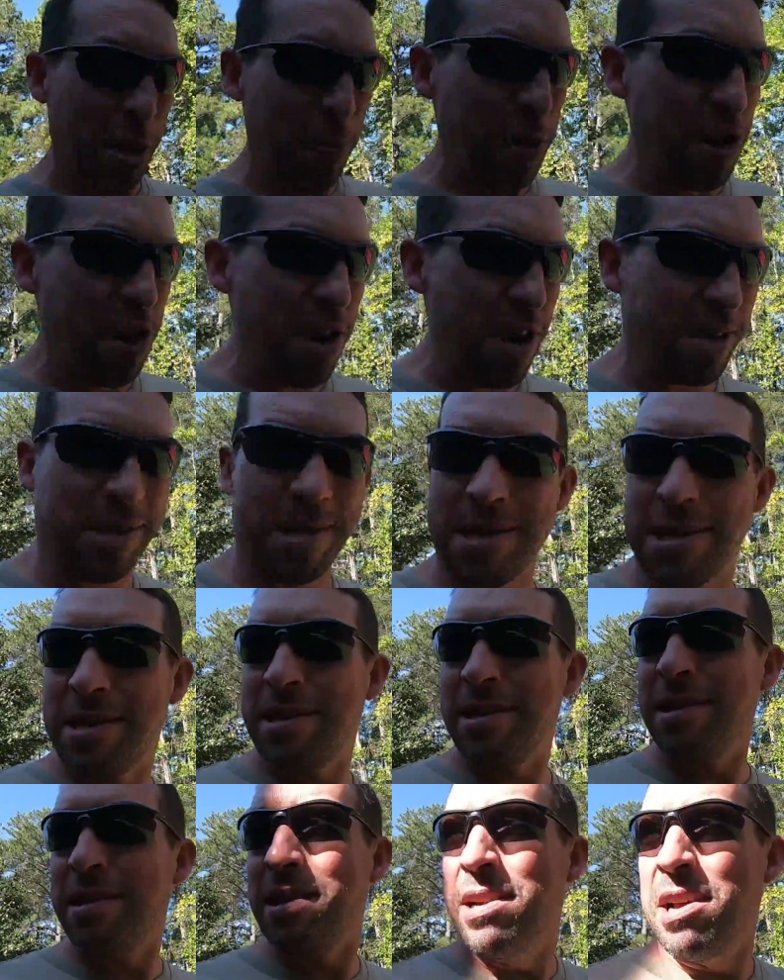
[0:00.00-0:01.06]
gonna be nuts.
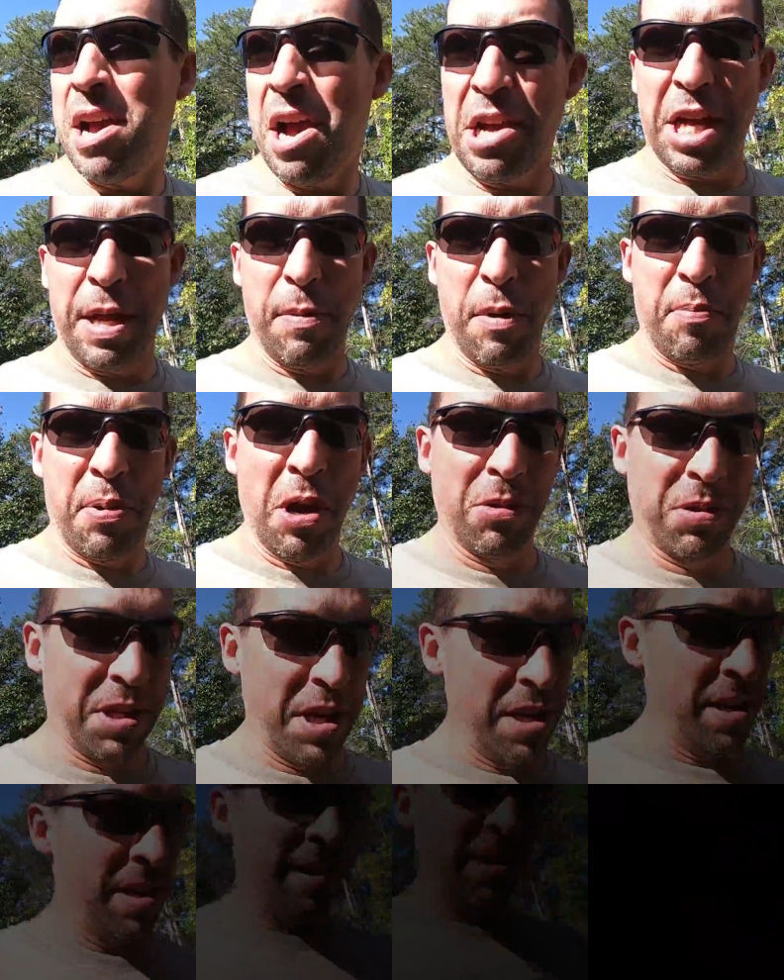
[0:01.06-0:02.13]
I'll keep you
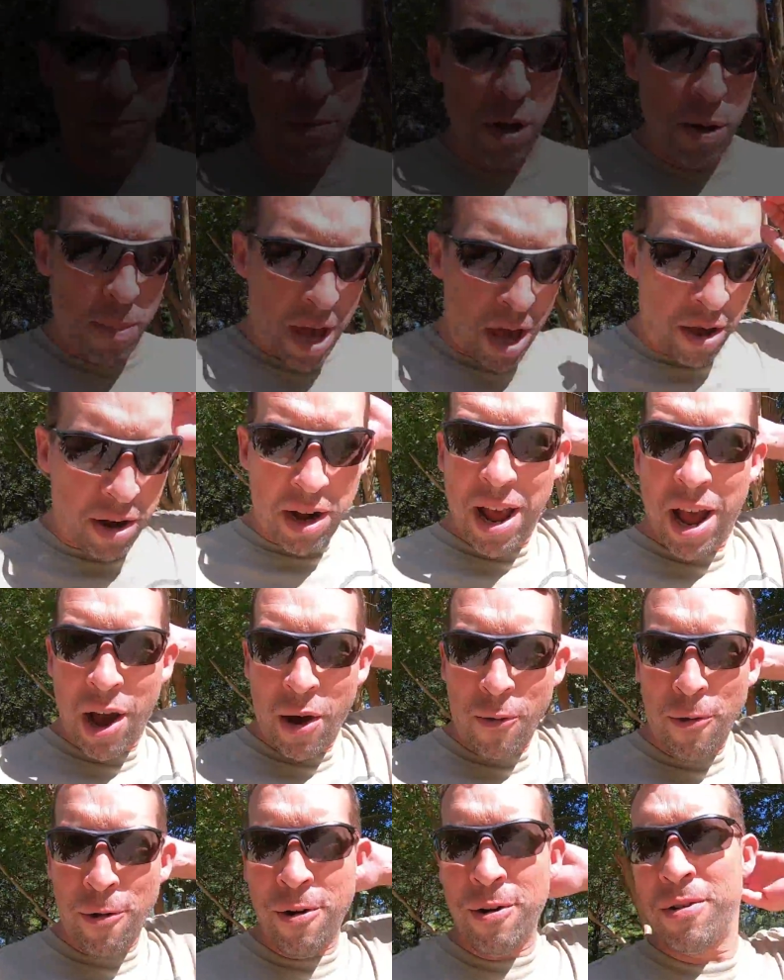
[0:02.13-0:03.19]
posted. It's been about an
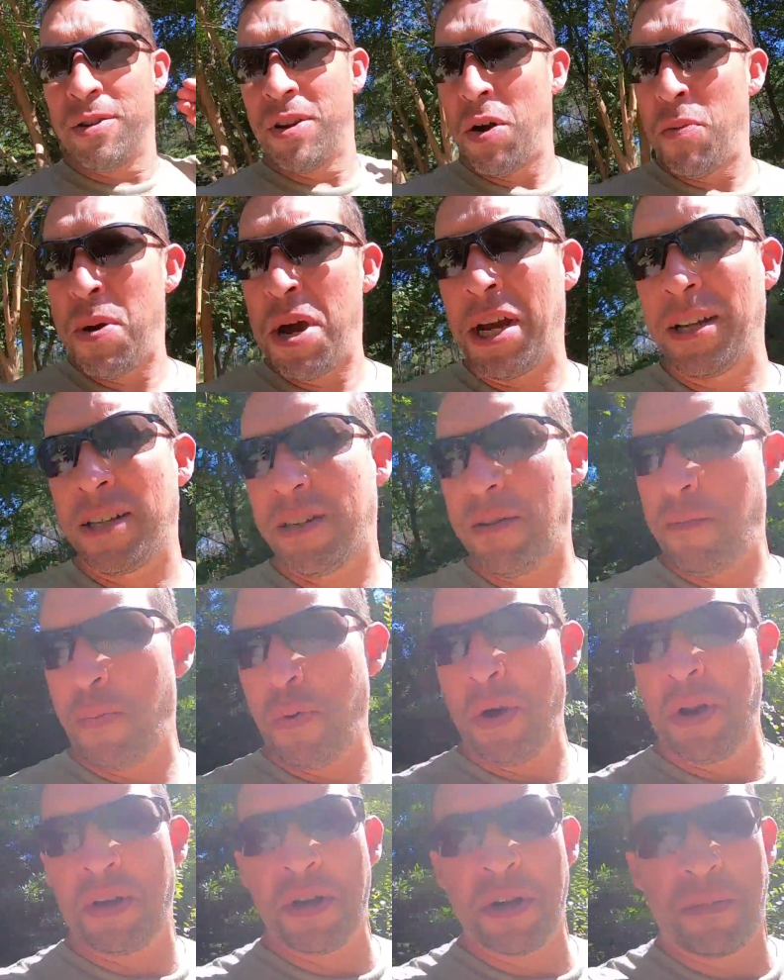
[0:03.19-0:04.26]
hour. They're making some
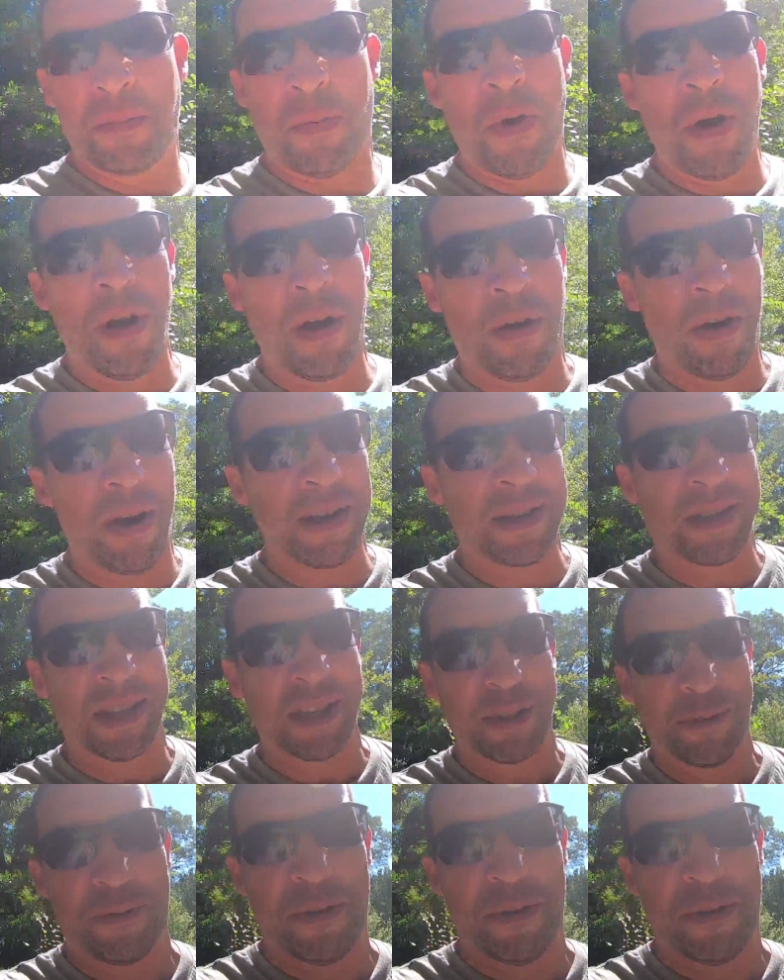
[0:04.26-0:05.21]
pretty good progress. It's